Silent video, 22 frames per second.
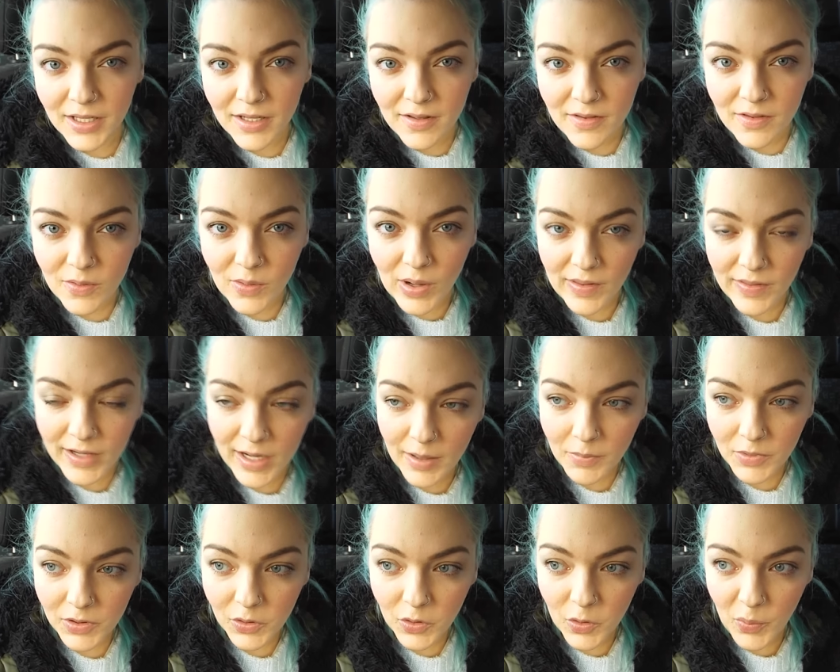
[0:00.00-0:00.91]
So I think I'm
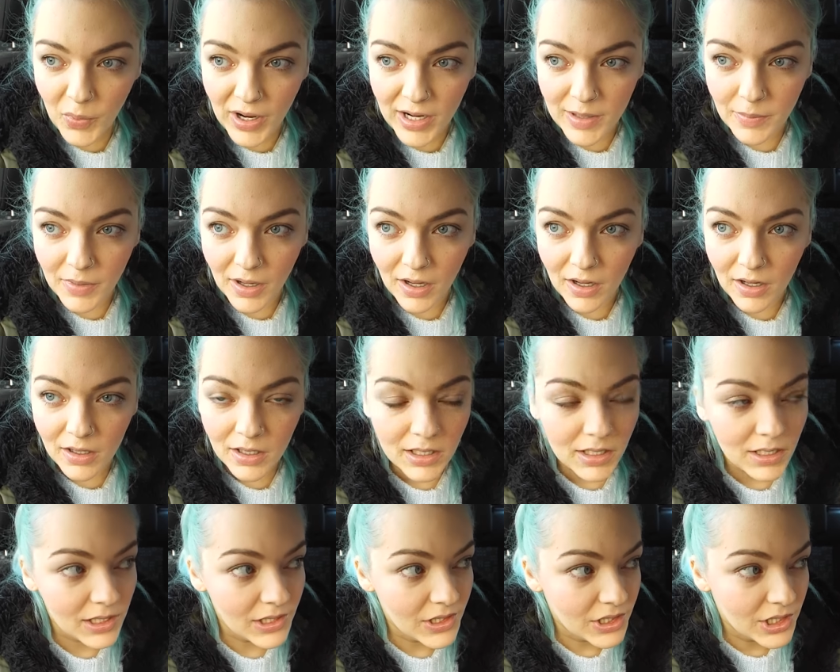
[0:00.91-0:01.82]
going to go to
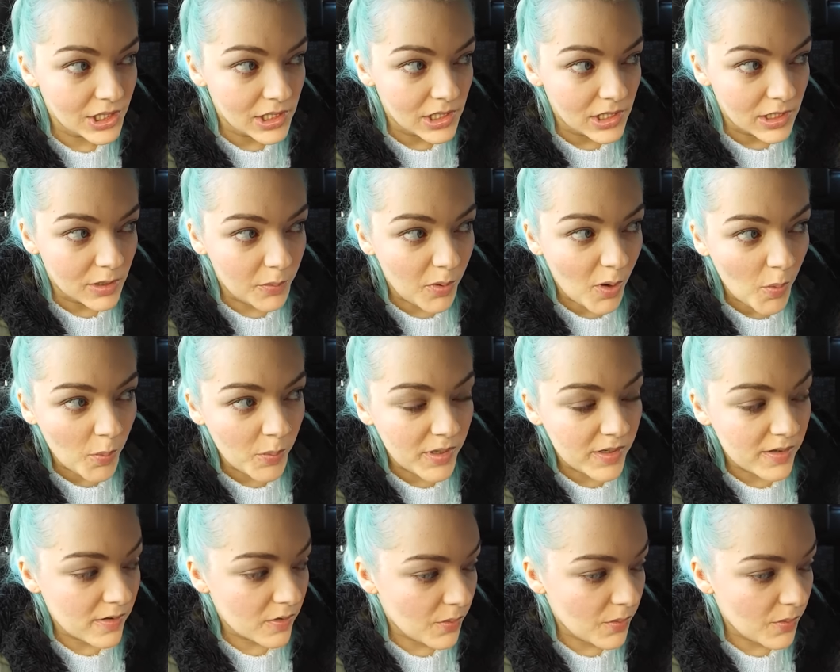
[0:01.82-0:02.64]
Primark. The problem is,